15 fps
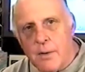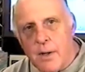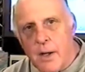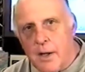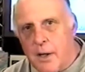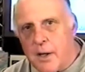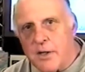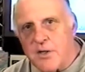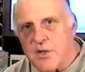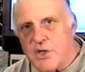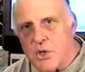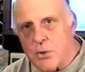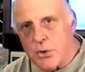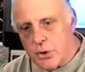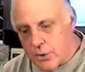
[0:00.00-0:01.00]
And yet
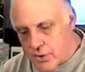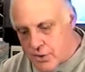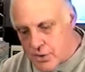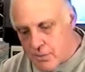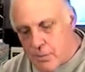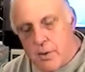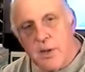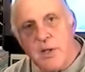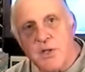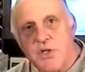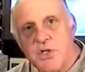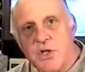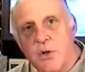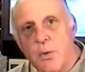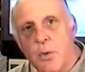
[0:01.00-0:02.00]
socialism is
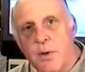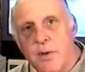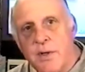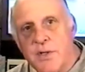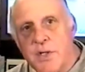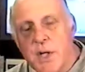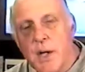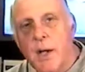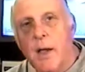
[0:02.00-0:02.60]
still with us